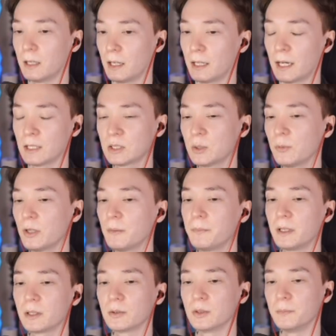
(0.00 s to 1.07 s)
And Hanzo wouldn't
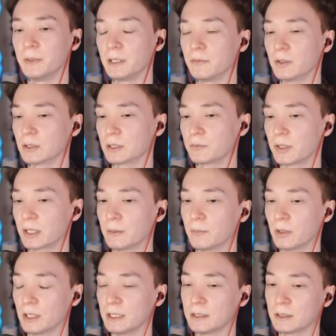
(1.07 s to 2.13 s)
be a good pick versus Wrecking
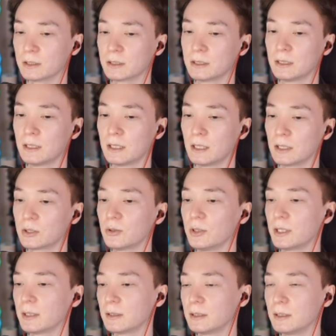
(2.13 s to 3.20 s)
Ball either. Like, sure,
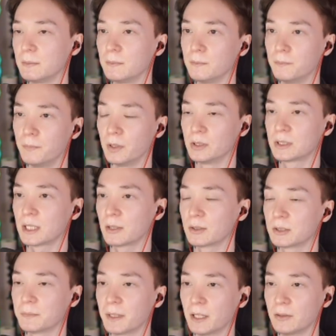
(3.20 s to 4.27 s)
he can burst down
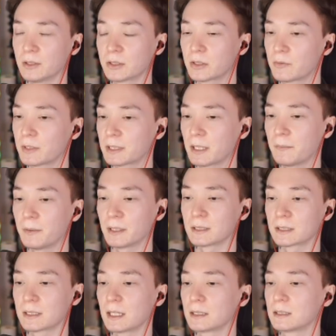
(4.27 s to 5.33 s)
his barrier and stuff like that, but
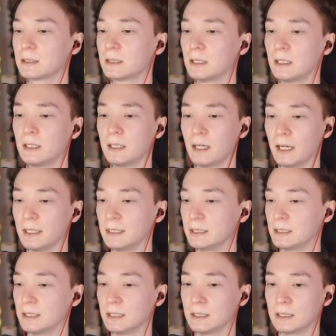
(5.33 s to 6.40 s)
it's not any
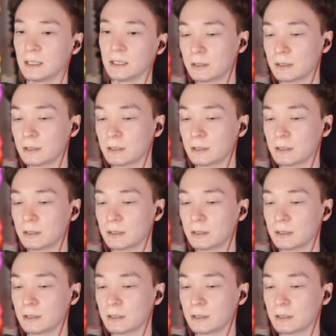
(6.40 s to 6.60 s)
CC.